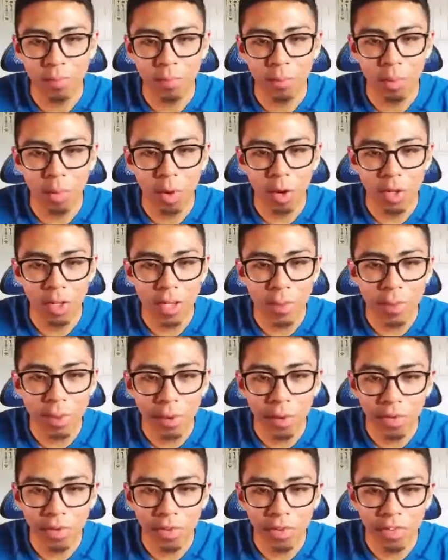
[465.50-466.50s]
Wally
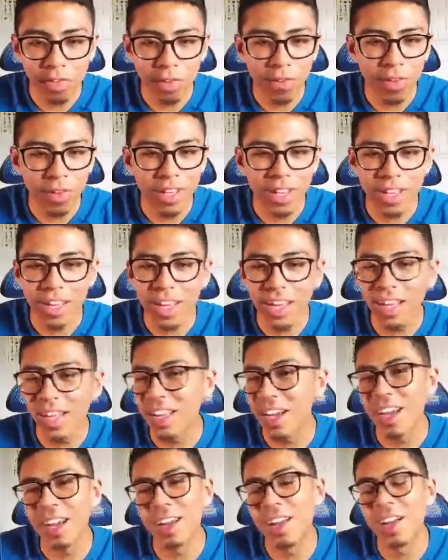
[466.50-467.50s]
poles or something like
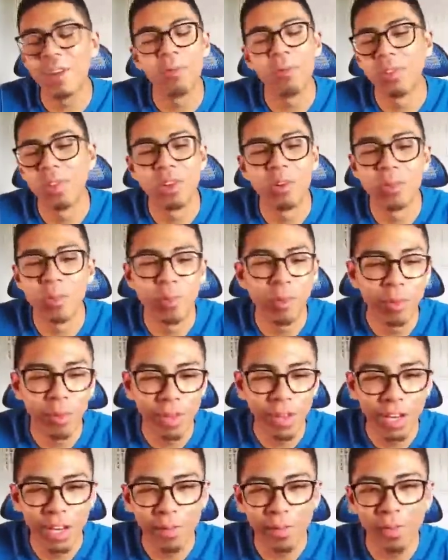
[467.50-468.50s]
that. I really don't remember
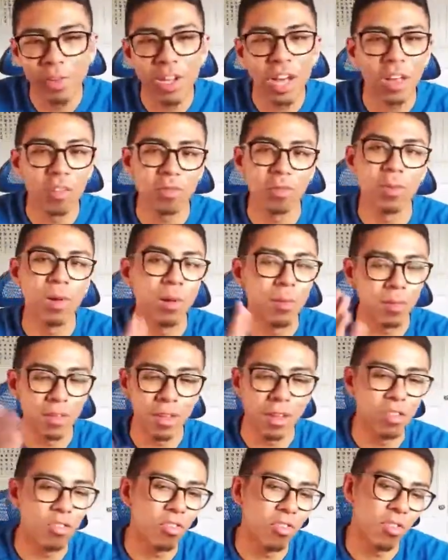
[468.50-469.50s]
the name. You guys will probably
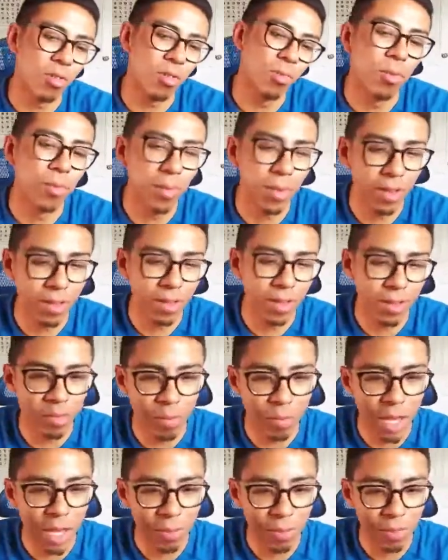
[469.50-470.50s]
see it in just a moment because I'm
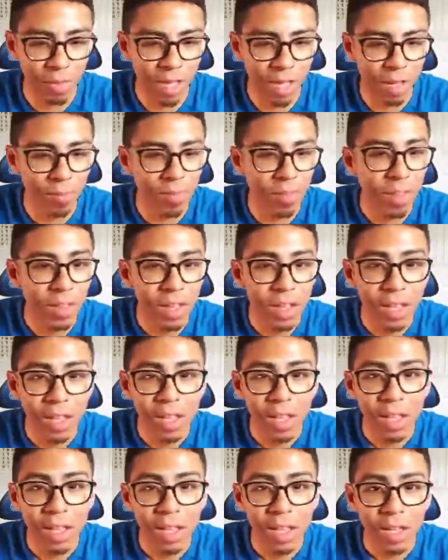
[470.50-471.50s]
just bad with names.
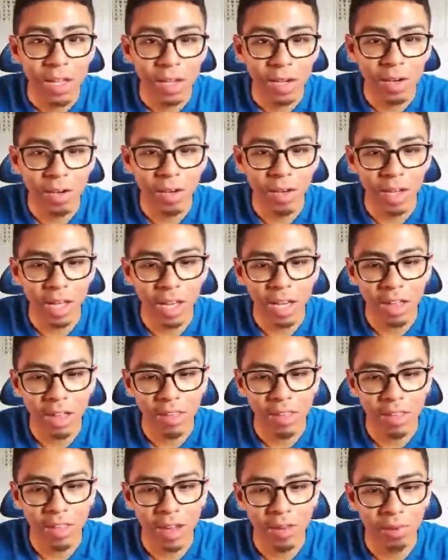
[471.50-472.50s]
Okay, I need
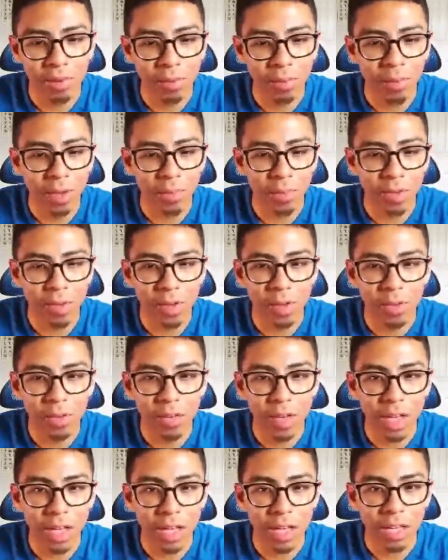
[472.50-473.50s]
10 blue Pikmin to
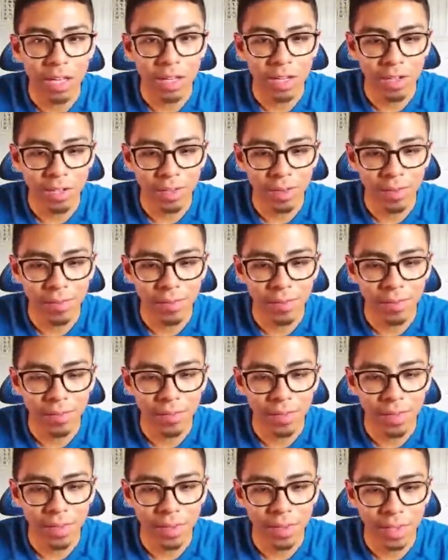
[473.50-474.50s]
do that.
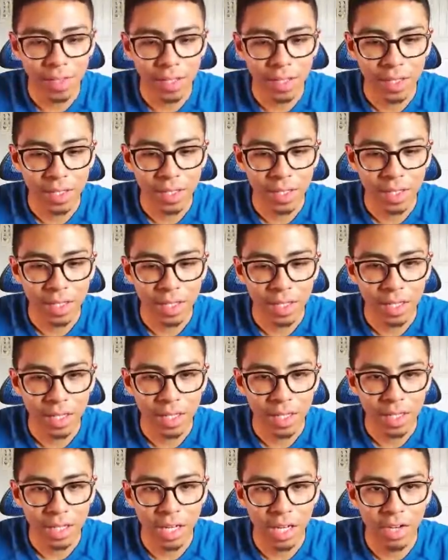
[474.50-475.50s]

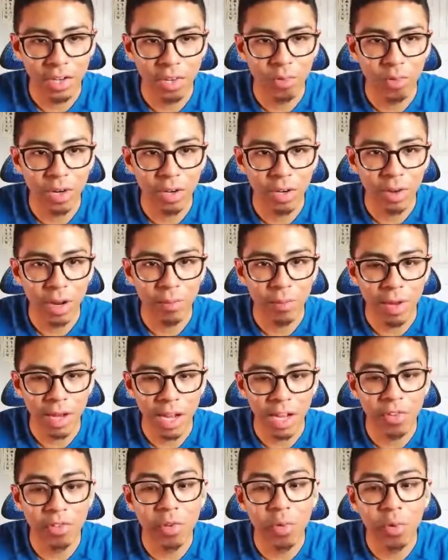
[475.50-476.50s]
I do want to grab
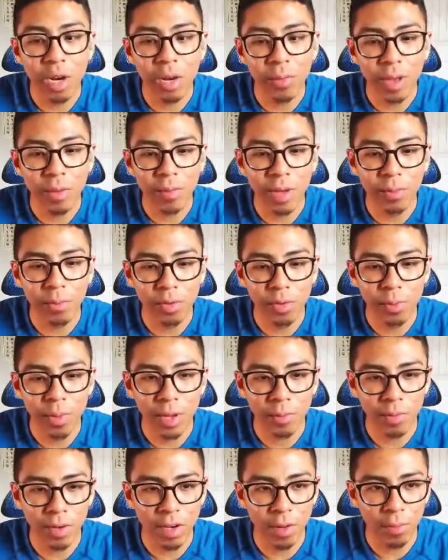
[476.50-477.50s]
I do want to make my blue
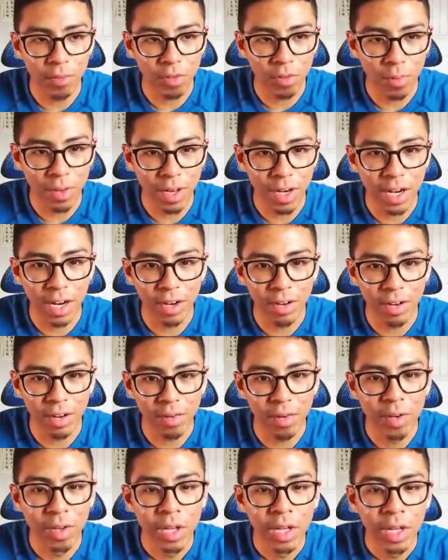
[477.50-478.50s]
Pikmin numbers a bit higher
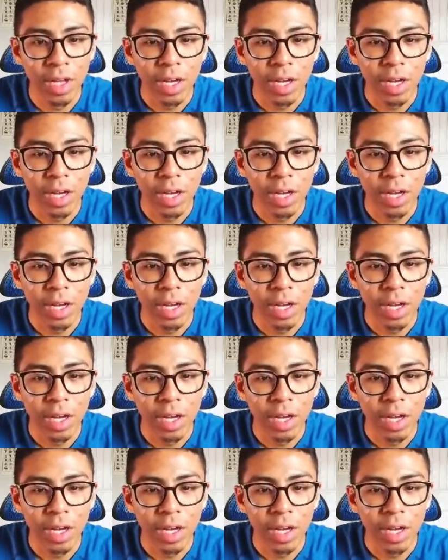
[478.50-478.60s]
though.